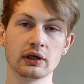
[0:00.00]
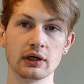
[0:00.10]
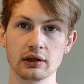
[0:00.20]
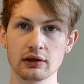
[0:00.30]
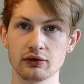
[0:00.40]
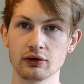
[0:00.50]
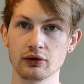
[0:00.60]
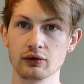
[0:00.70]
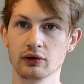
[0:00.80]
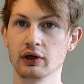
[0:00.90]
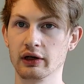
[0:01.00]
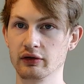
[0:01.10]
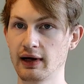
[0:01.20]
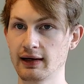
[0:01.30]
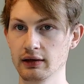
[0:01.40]
get it to
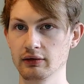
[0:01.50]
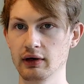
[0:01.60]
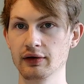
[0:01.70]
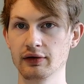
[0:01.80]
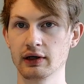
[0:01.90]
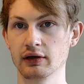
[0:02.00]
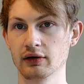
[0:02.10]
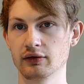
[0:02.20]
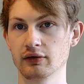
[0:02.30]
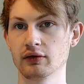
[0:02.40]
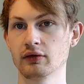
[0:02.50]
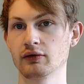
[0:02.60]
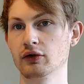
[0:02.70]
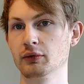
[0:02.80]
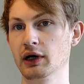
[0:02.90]
exactly the right thickness
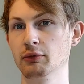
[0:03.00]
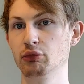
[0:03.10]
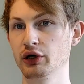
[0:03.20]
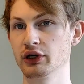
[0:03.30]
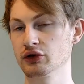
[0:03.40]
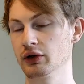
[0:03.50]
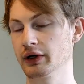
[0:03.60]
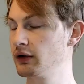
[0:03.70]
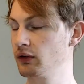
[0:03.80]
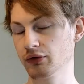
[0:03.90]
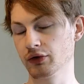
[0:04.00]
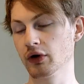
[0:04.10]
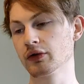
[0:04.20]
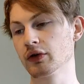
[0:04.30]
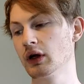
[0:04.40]
for my body joint, all
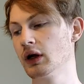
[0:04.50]
sorts.